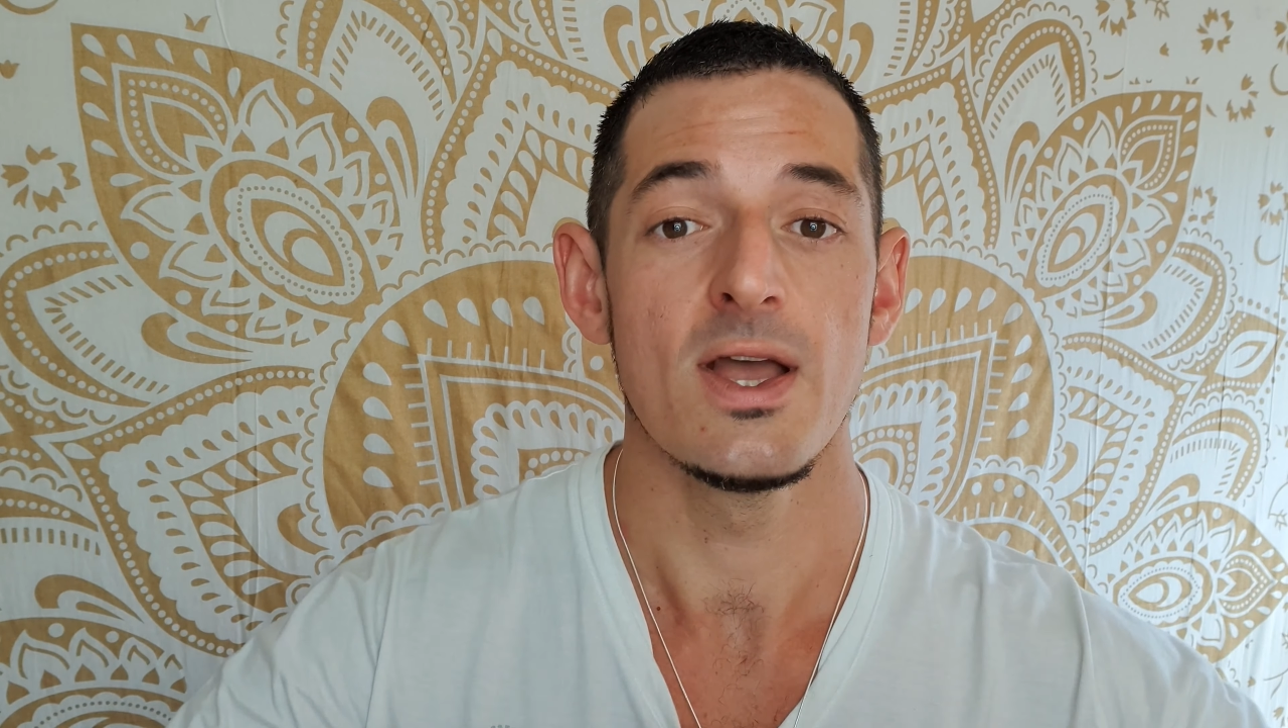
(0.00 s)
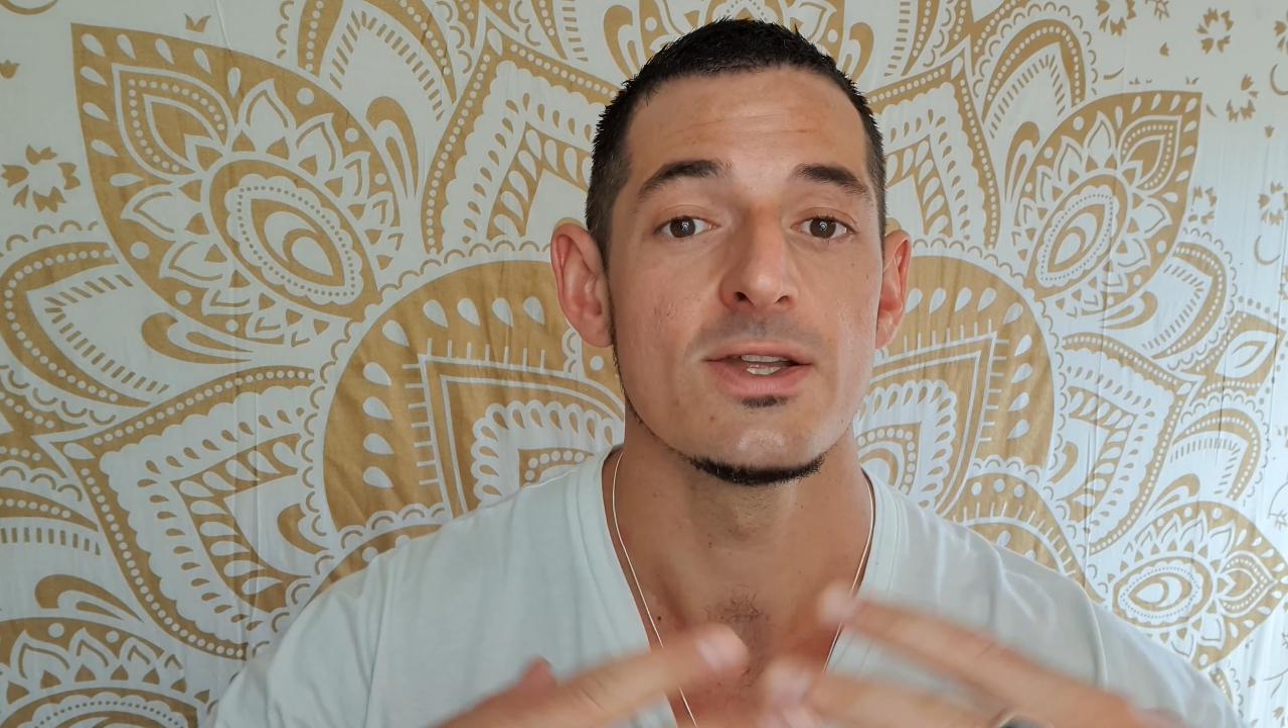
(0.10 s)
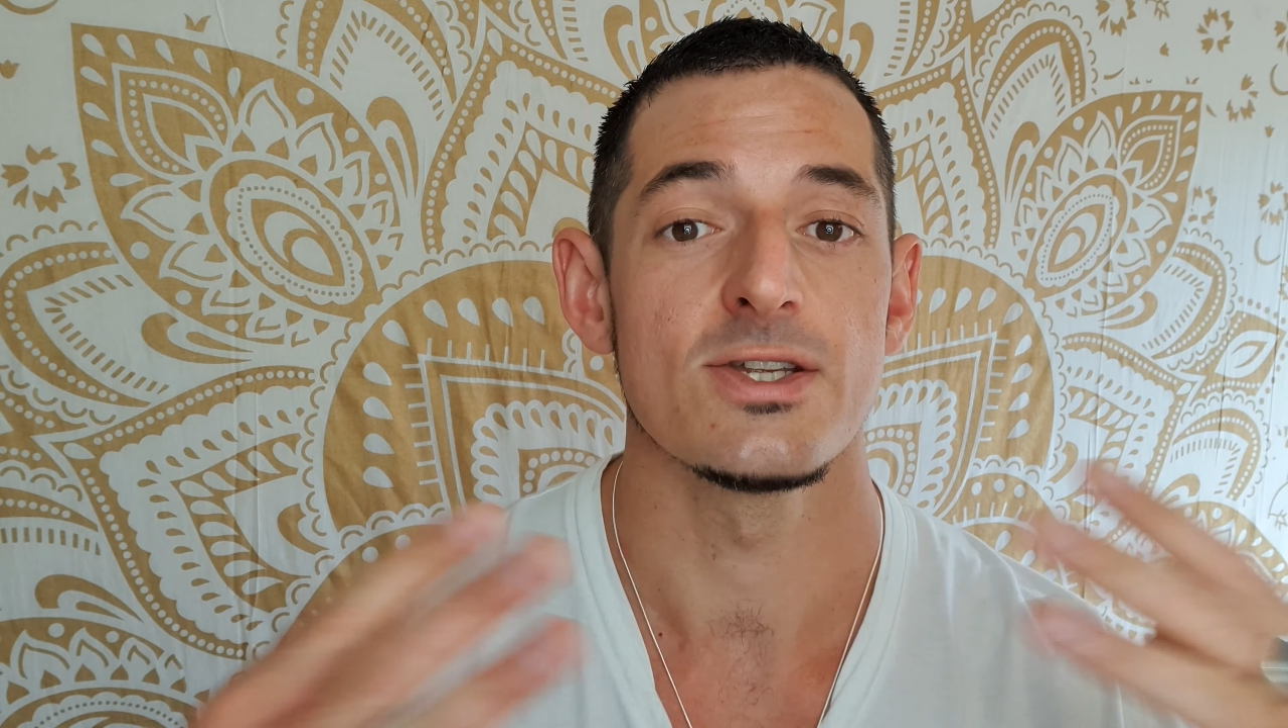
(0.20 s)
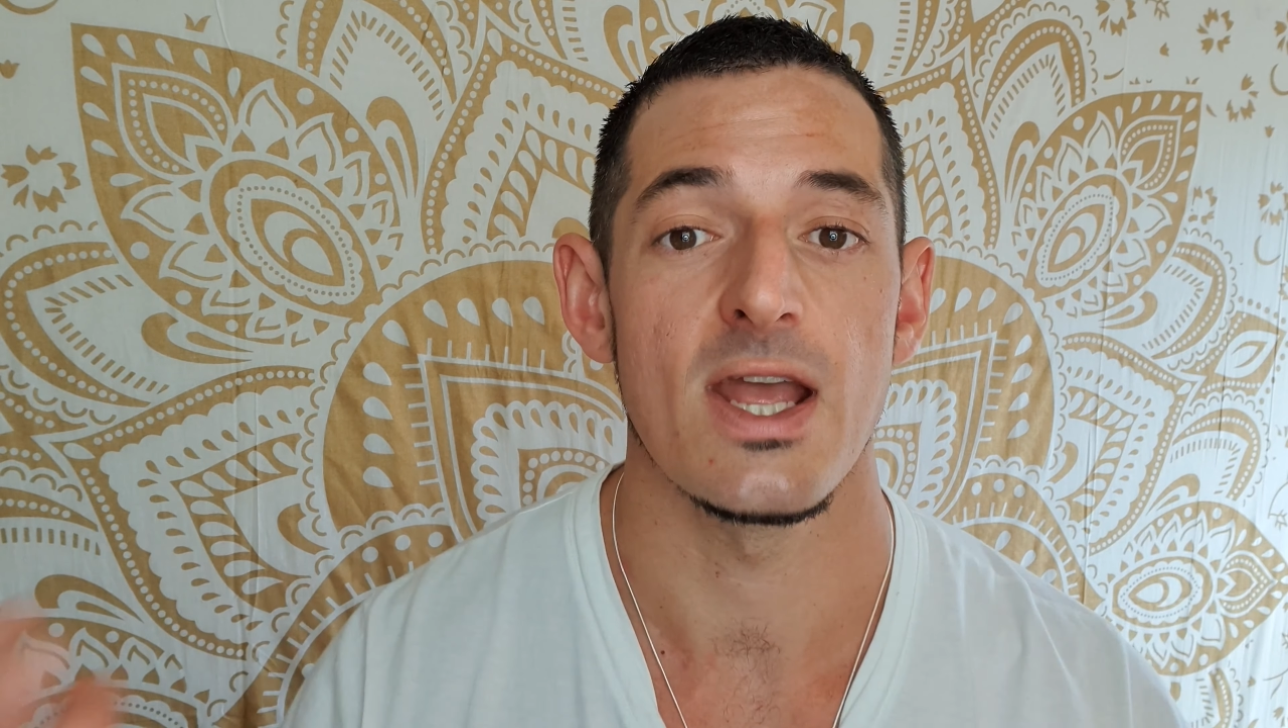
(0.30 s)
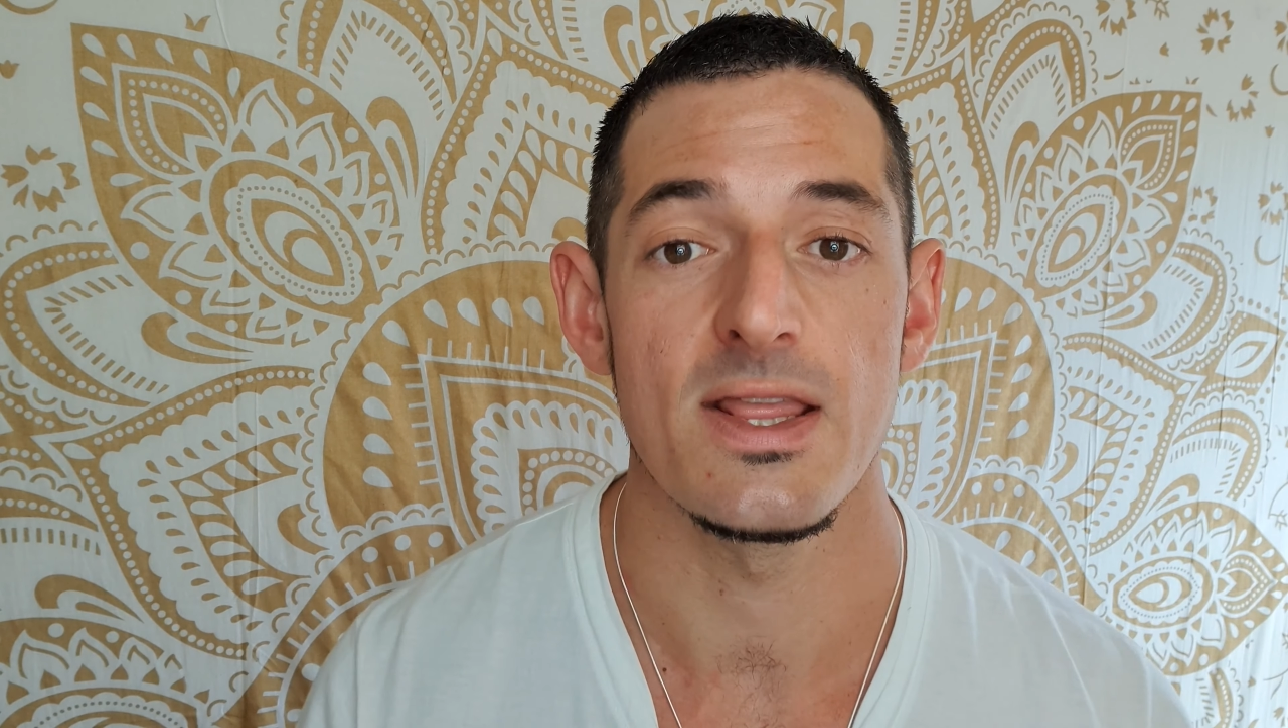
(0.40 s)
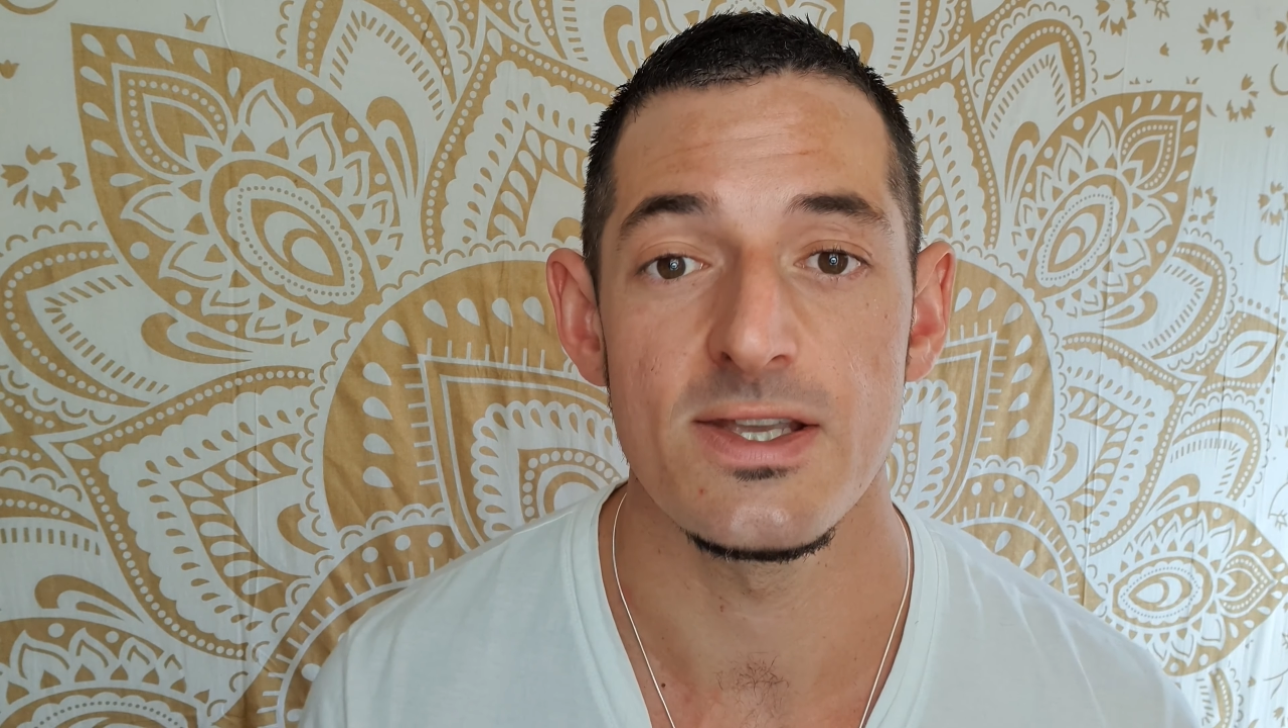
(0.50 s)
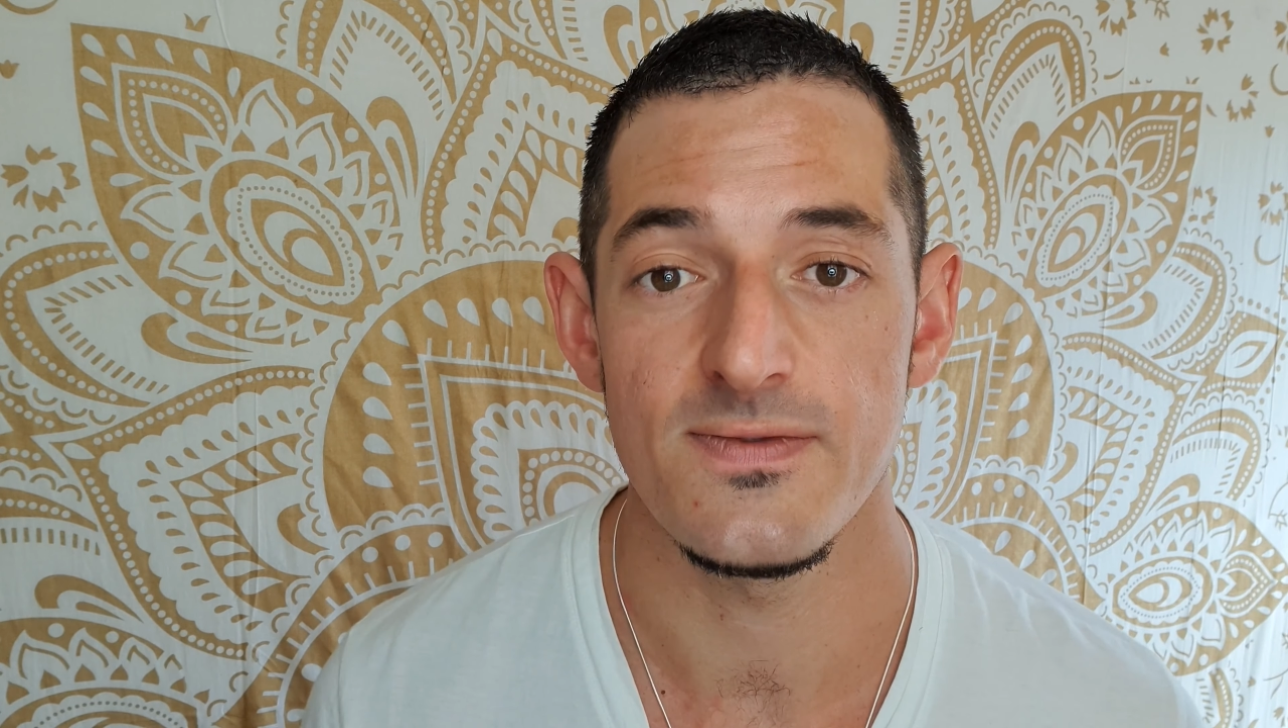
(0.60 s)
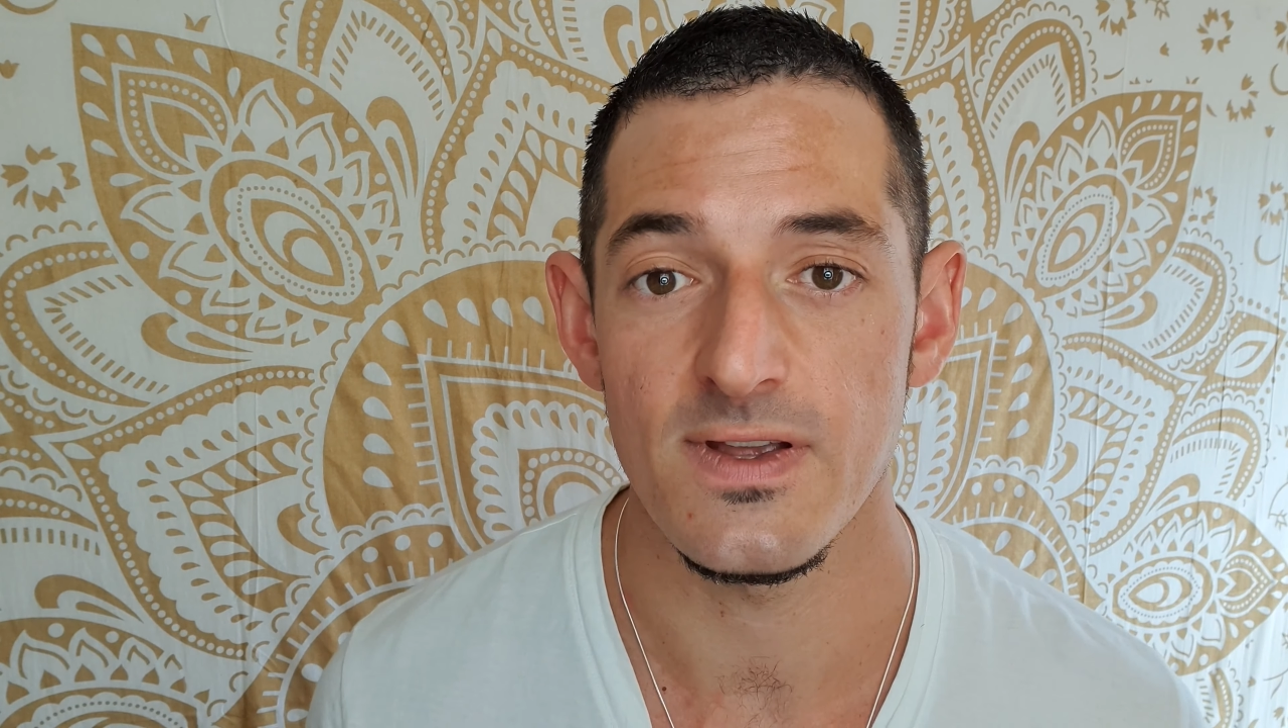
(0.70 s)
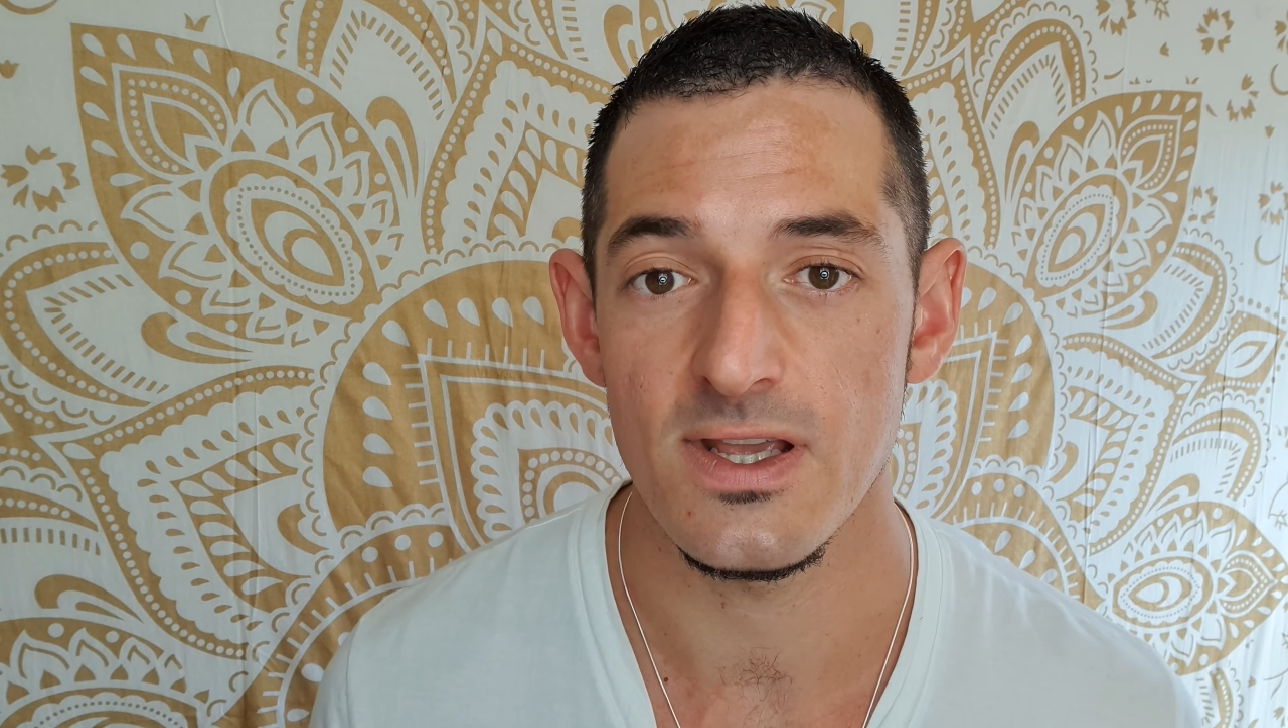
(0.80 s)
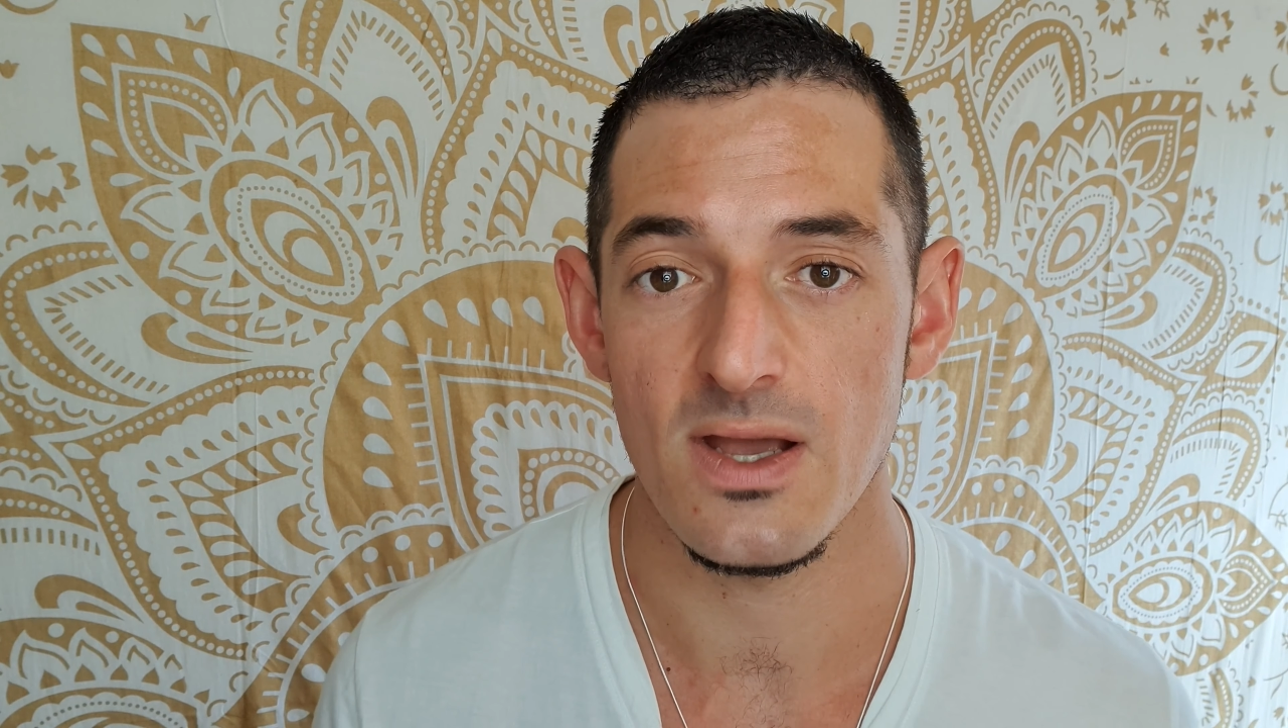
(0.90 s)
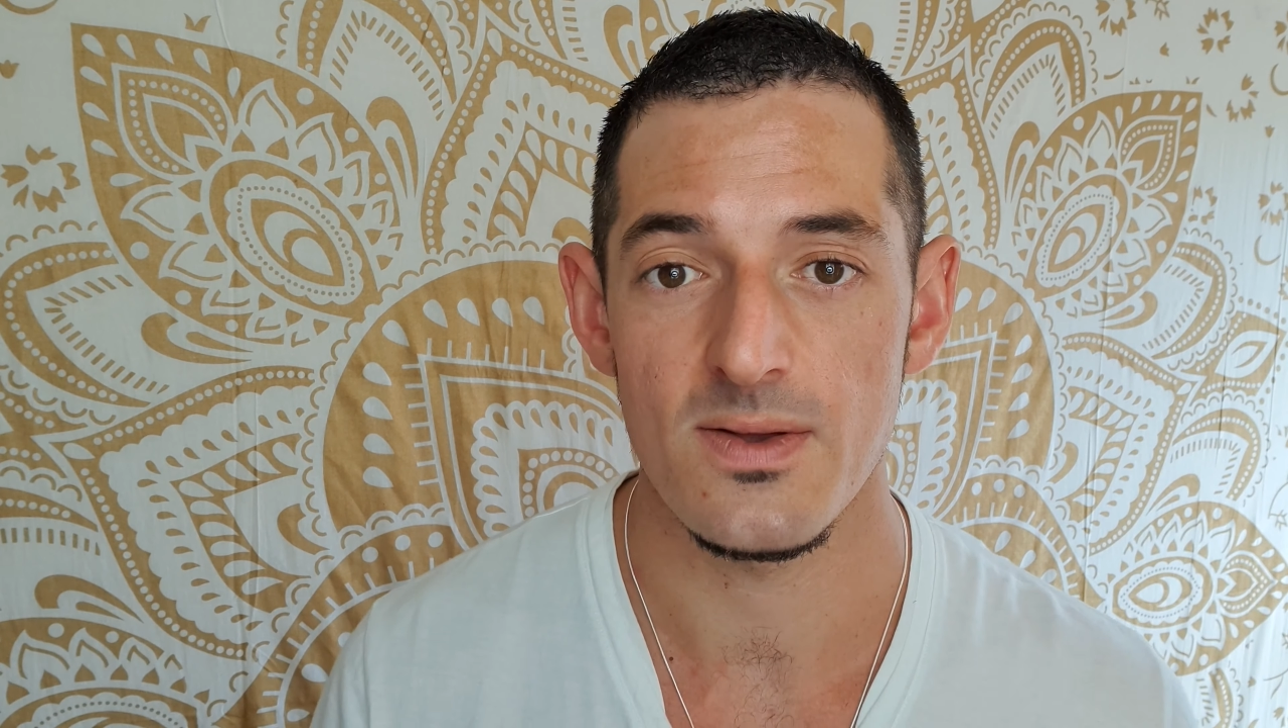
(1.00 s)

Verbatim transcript: share this video